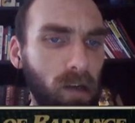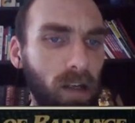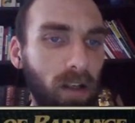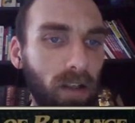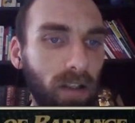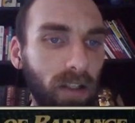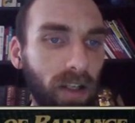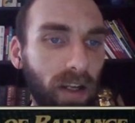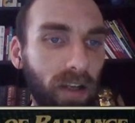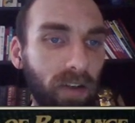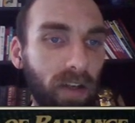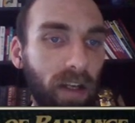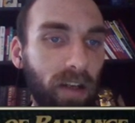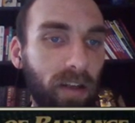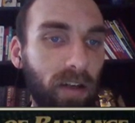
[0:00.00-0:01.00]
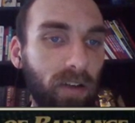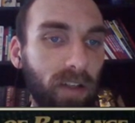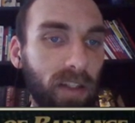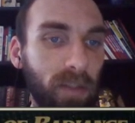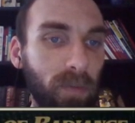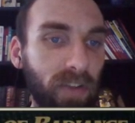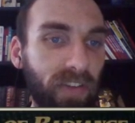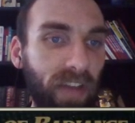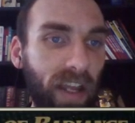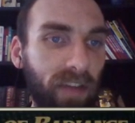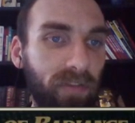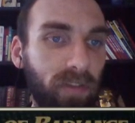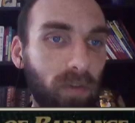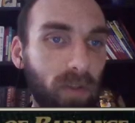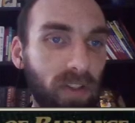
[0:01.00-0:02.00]
Yeah, I'll get them a staff.
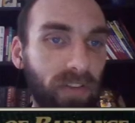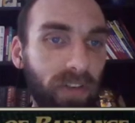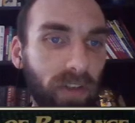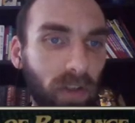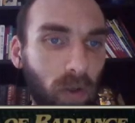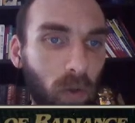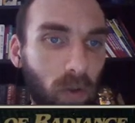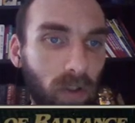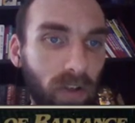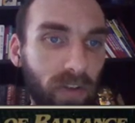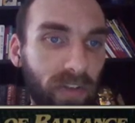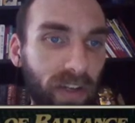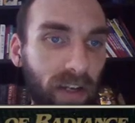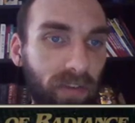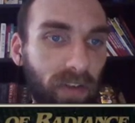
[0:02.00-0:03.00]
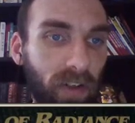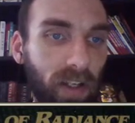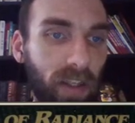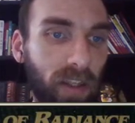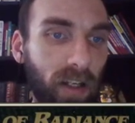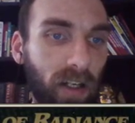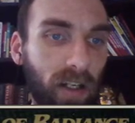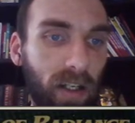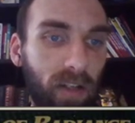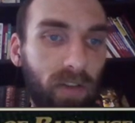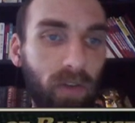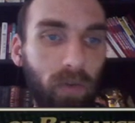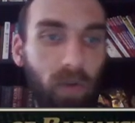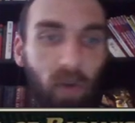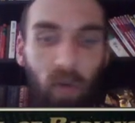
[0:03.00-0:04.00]
It's called a quarter staff here, I think. I
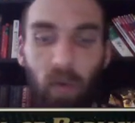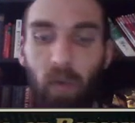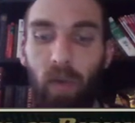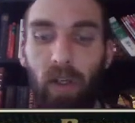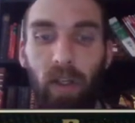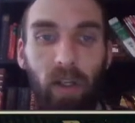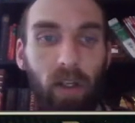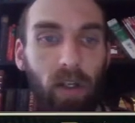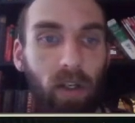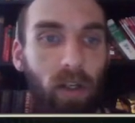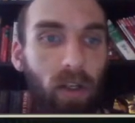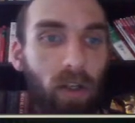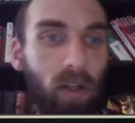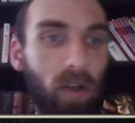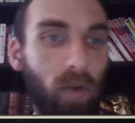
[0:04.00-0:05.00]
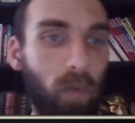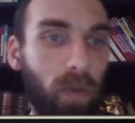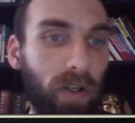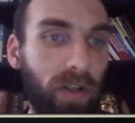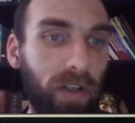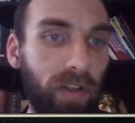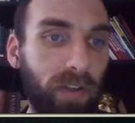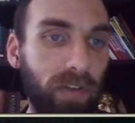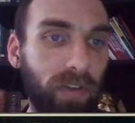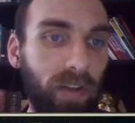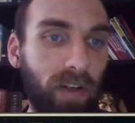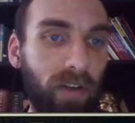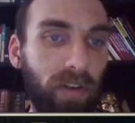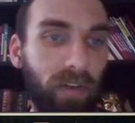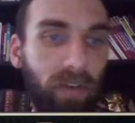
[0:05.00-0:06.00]
don't know where it is. There
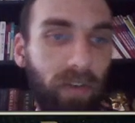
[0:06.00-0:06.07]
it is.